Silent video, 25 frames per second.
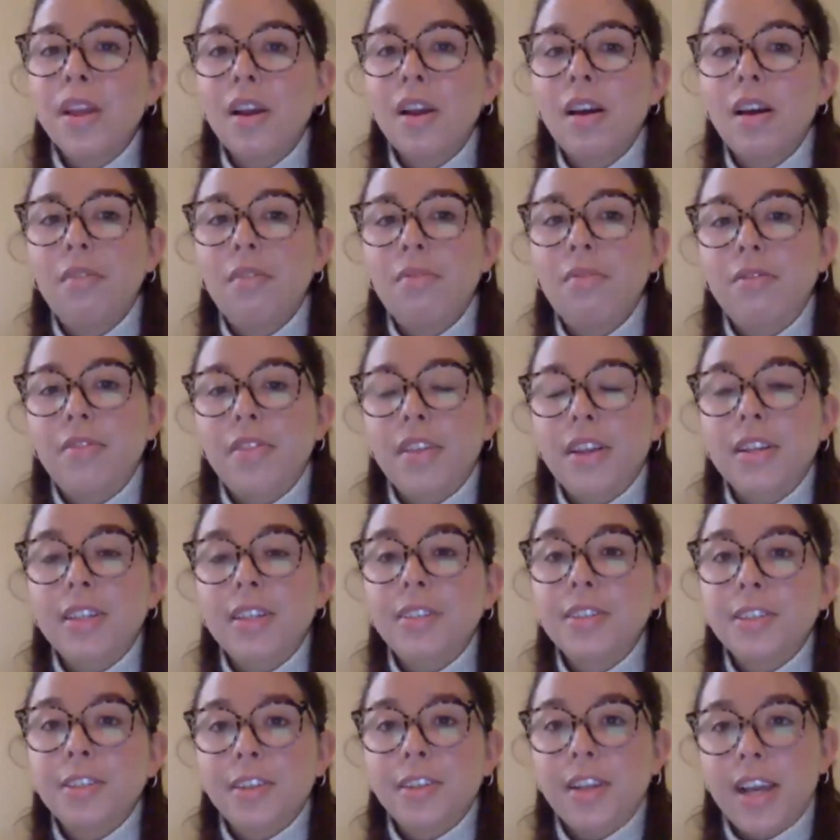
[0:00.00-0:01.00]
of the
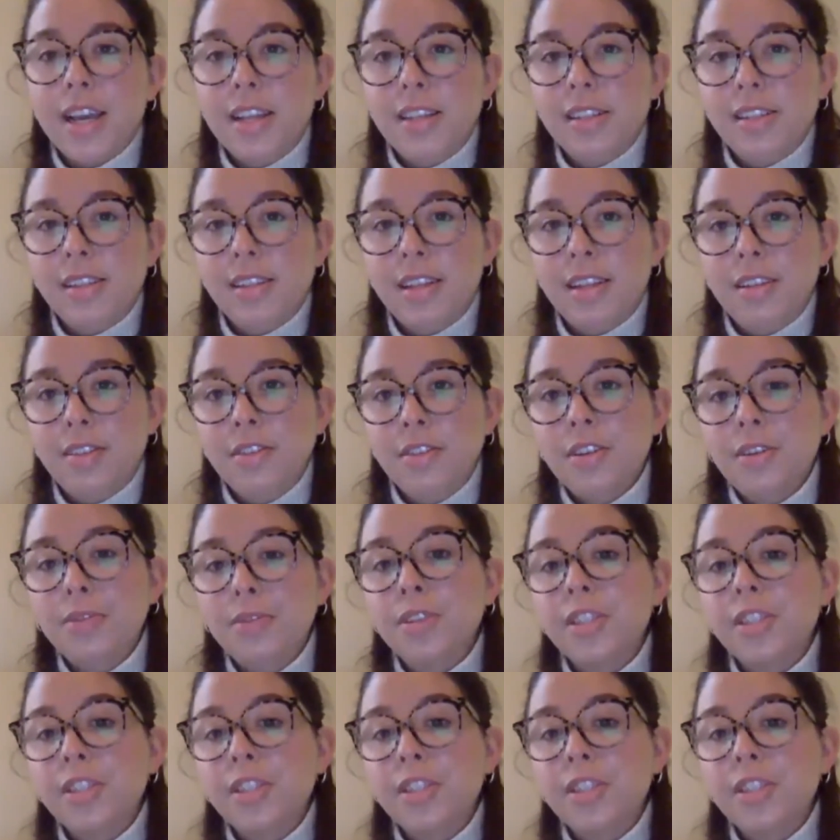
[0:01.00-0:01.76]
internet and,